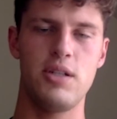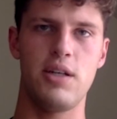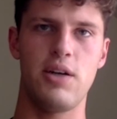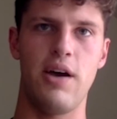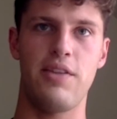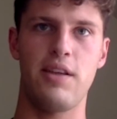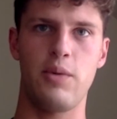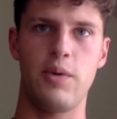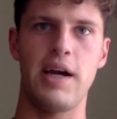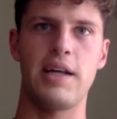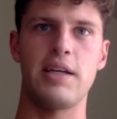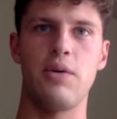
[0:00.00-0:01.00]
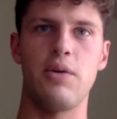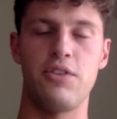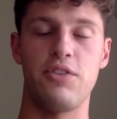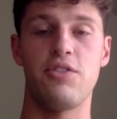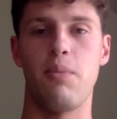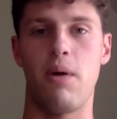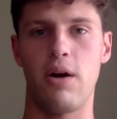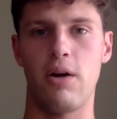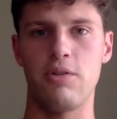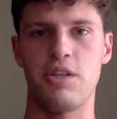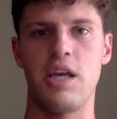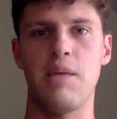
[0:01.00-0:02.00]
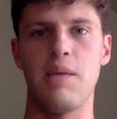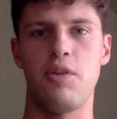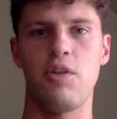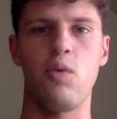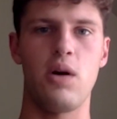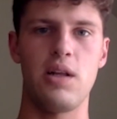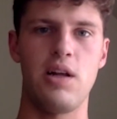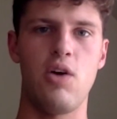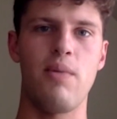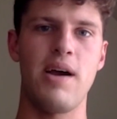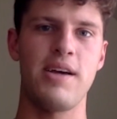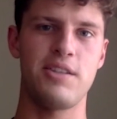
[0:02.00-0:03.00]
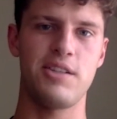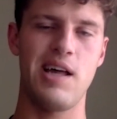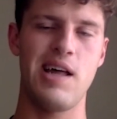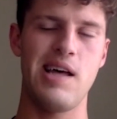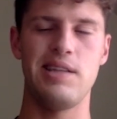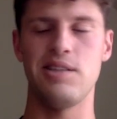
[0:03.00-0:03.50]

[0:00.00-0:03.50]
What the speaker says: You know, I think we got to go into tomorrow's game with a 1-0 mindset,